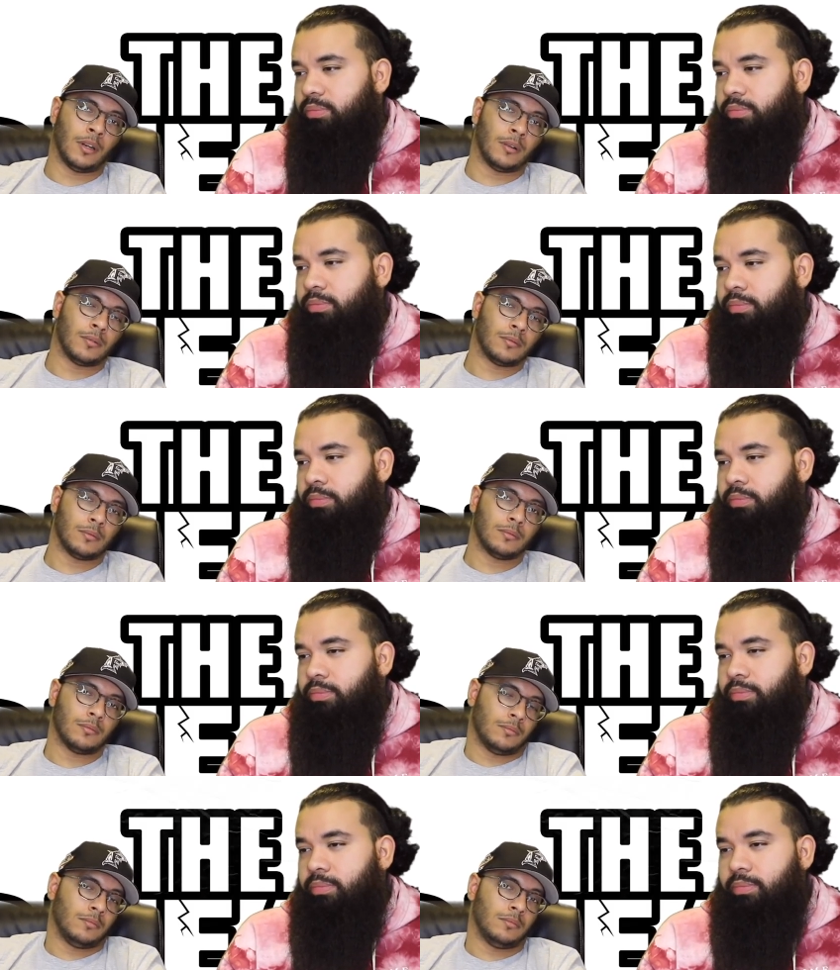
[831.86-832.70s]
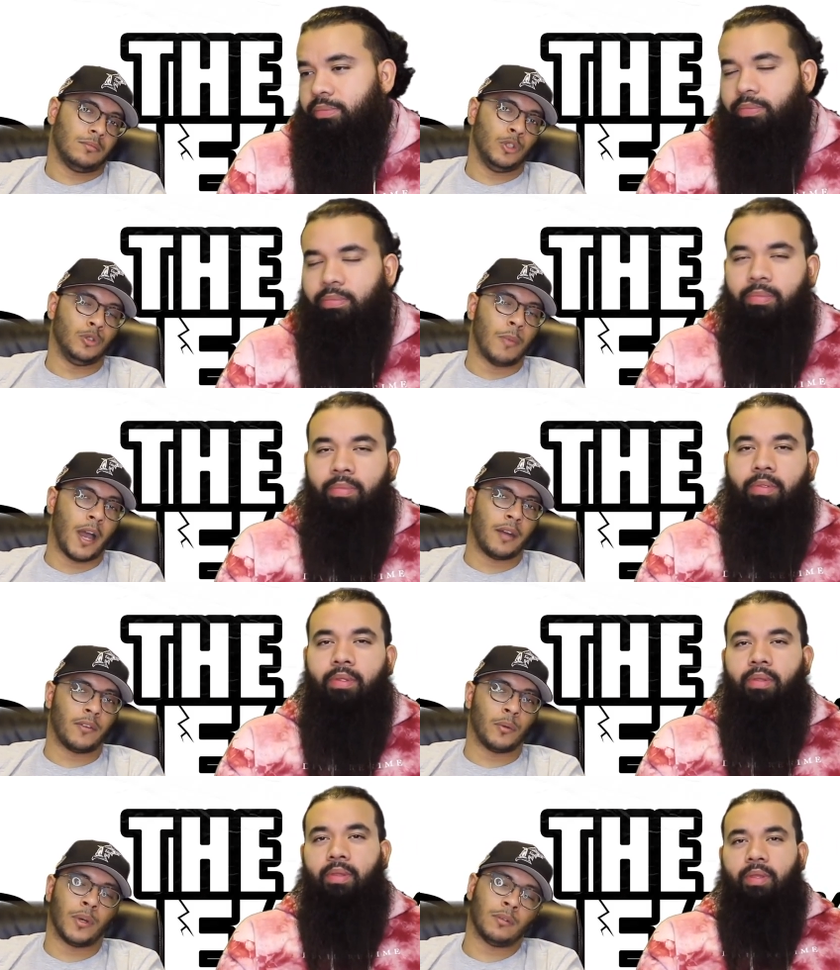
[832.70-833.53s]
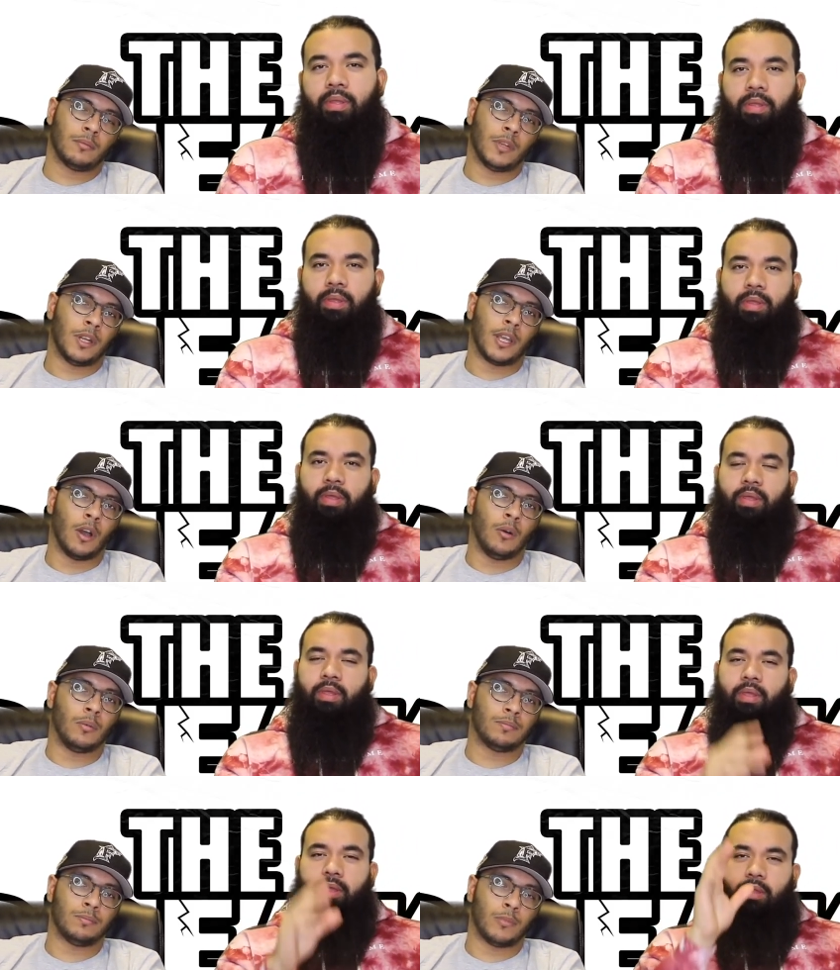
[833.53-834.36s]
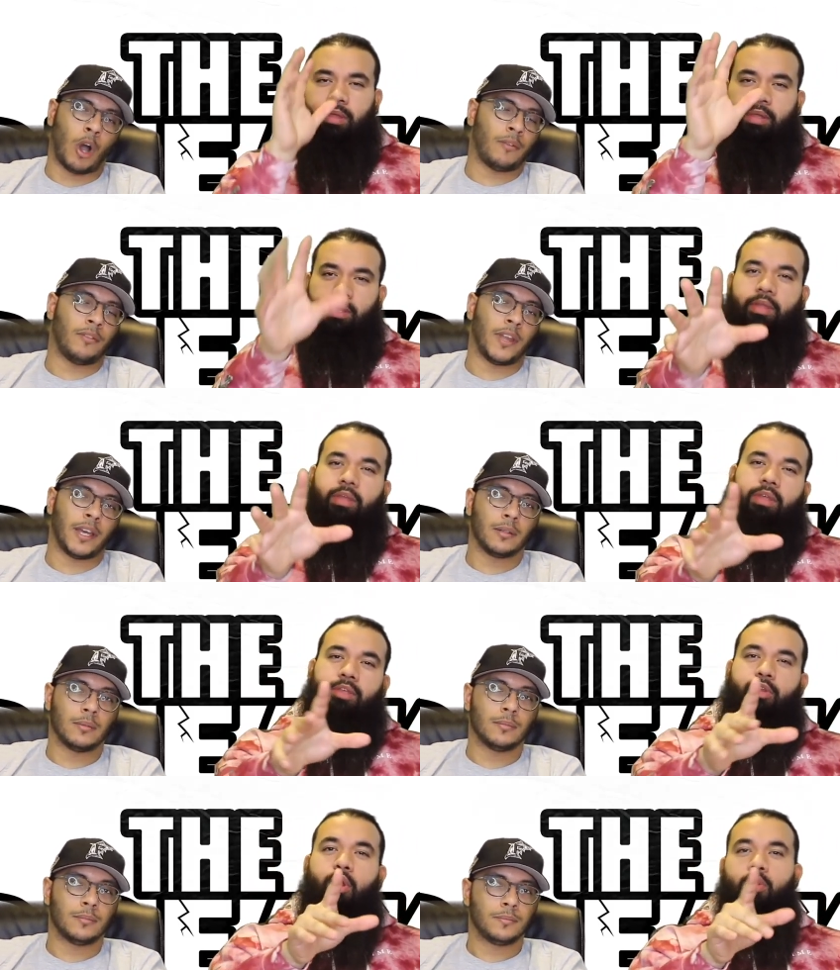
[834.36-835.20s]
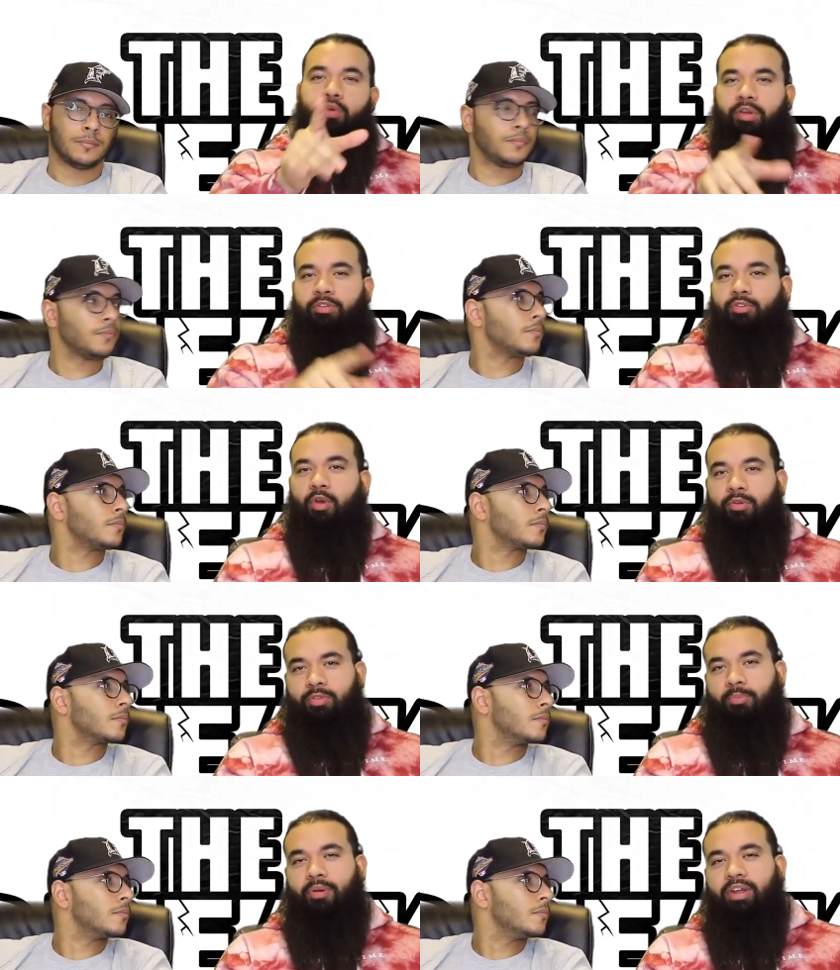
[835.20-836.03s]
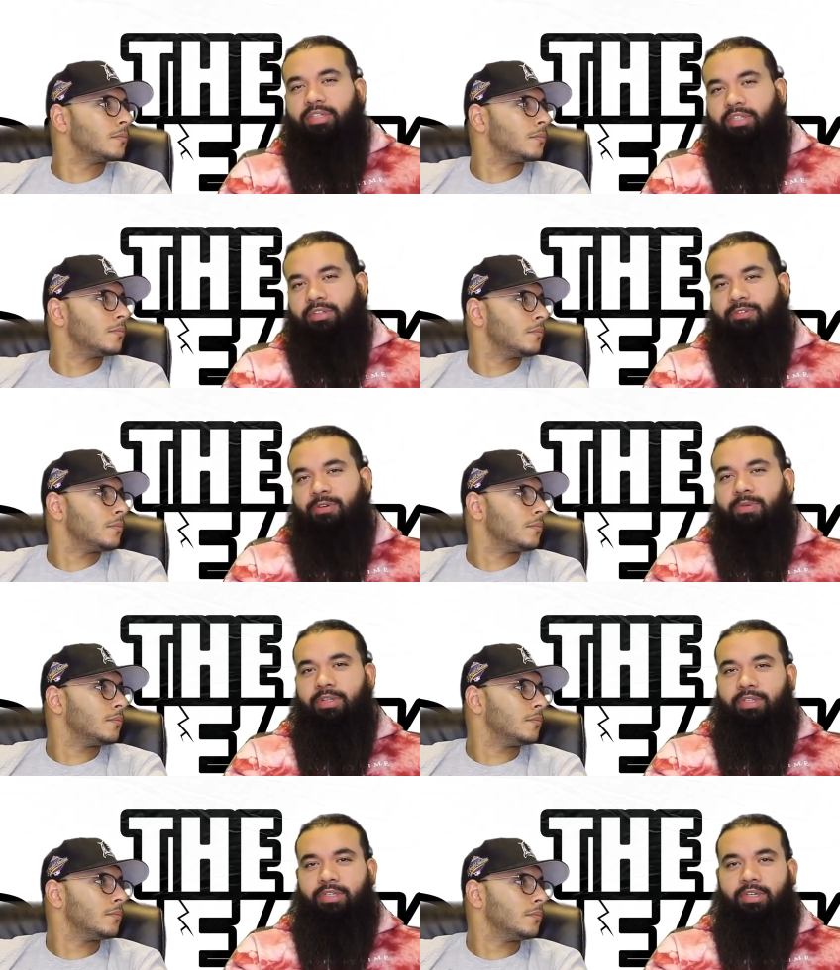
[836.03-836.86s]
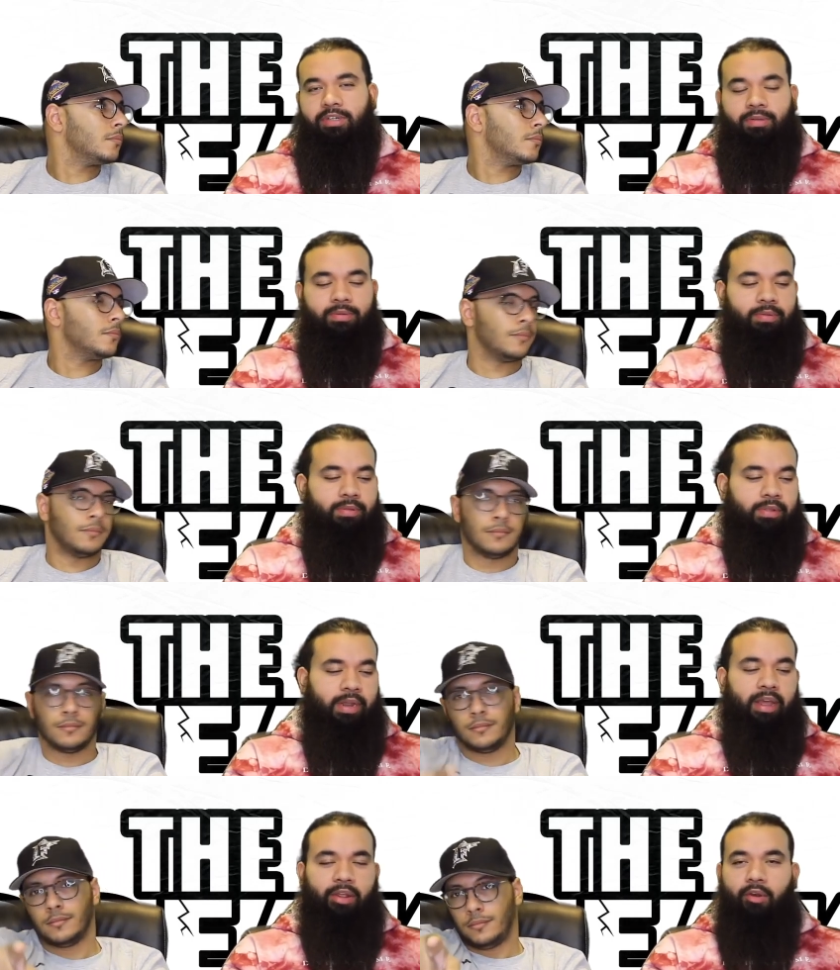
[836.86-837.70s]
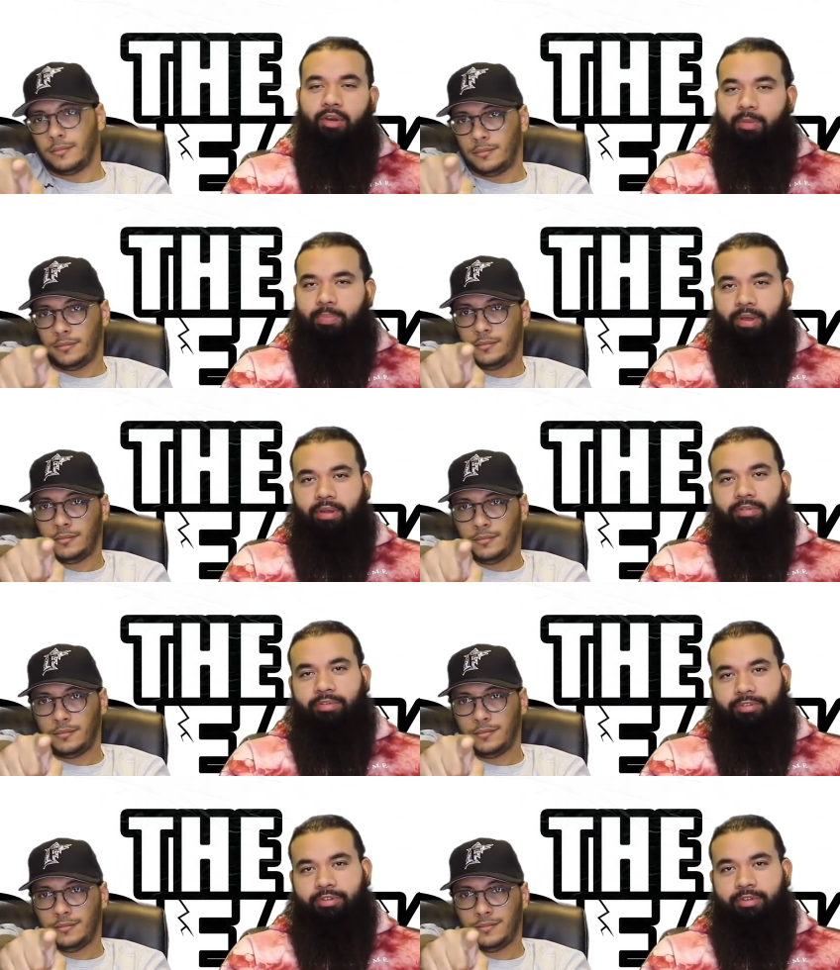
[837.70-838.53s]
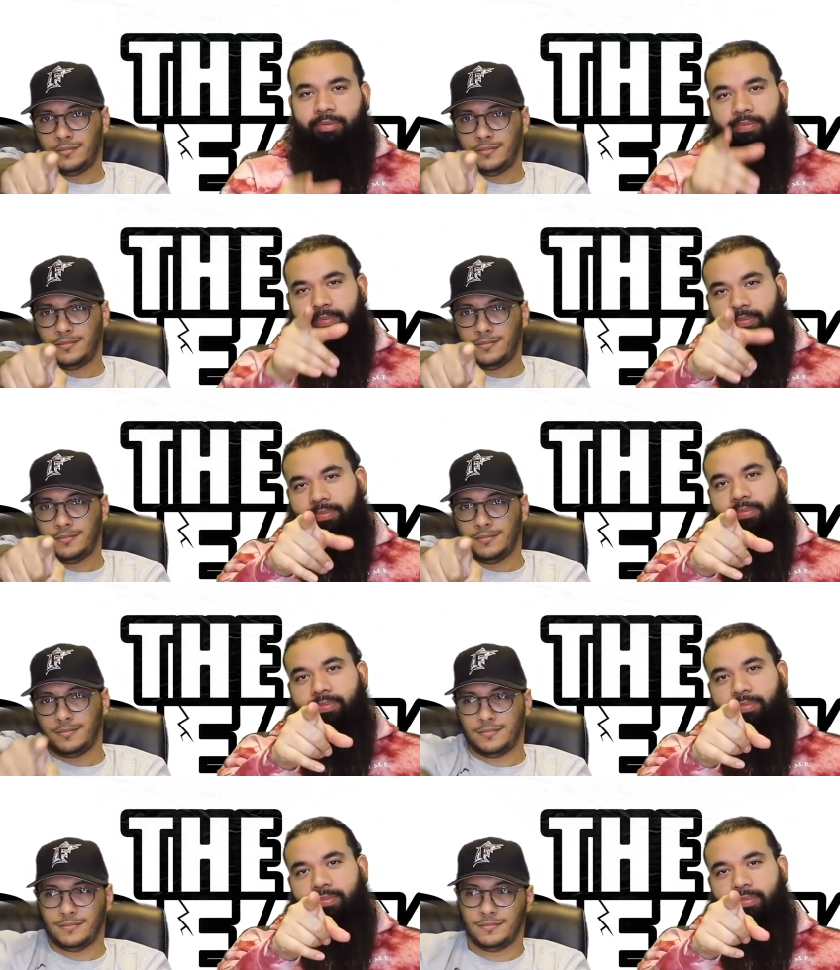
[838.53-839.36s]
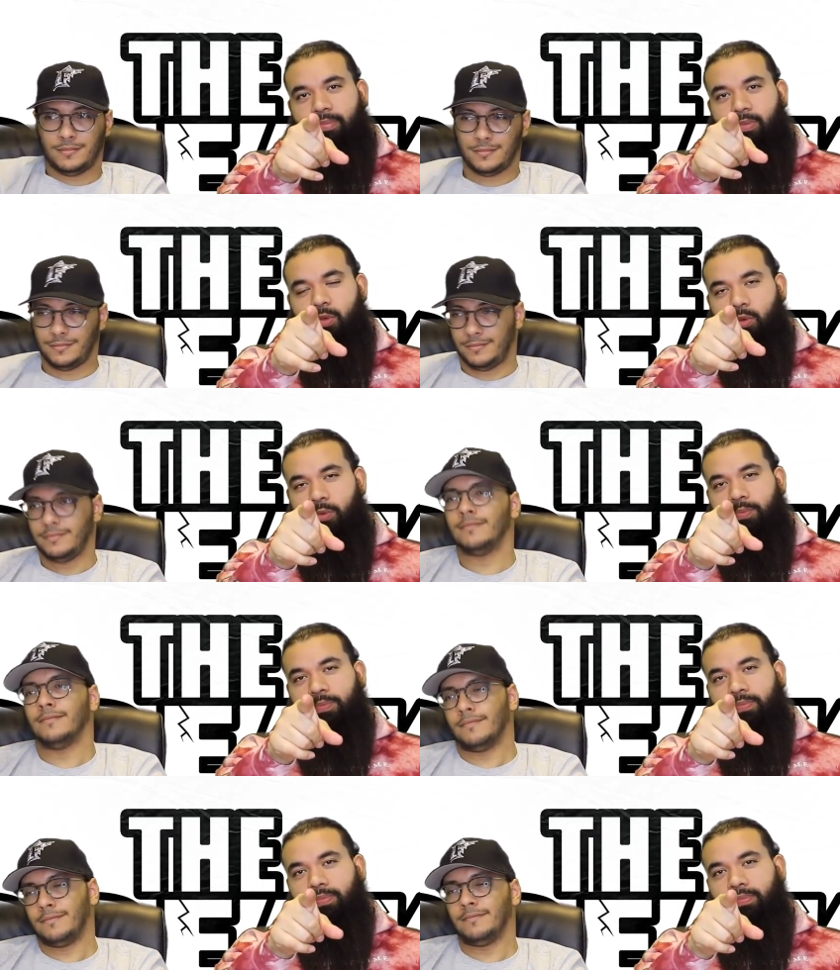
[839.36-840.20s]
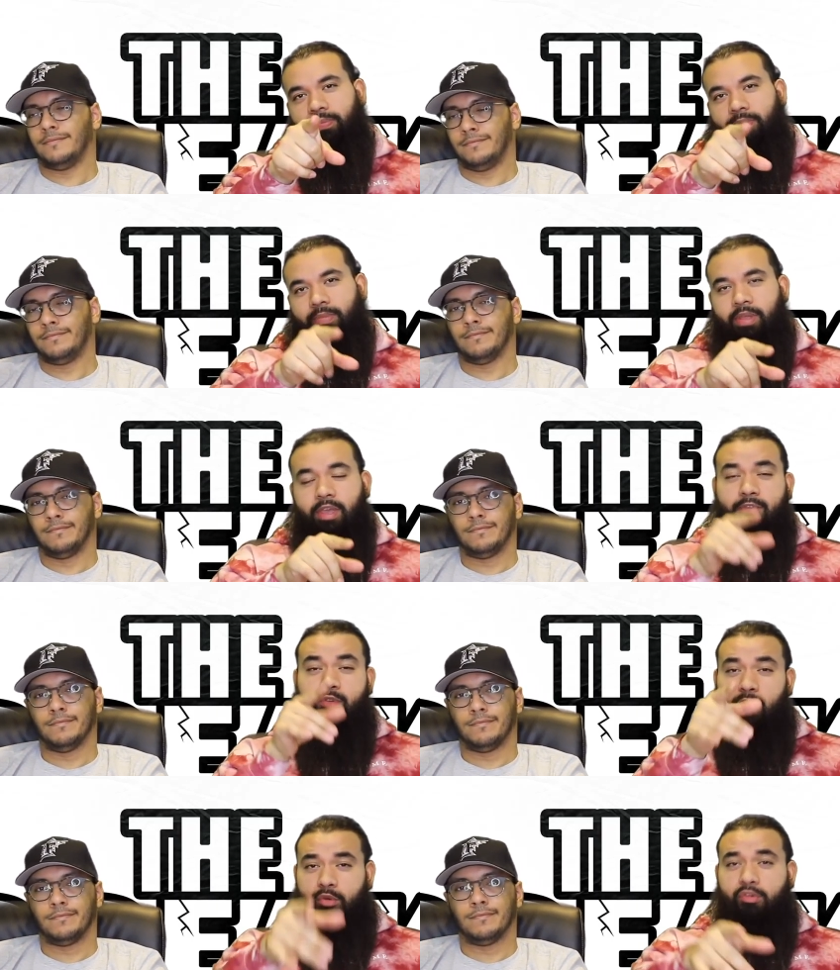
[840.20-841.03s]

Speaker 1: you know, used by everyone, then they go off of that.
Speaker 2: You know who controls the pricing for resale and like early pairs and shit? You. If you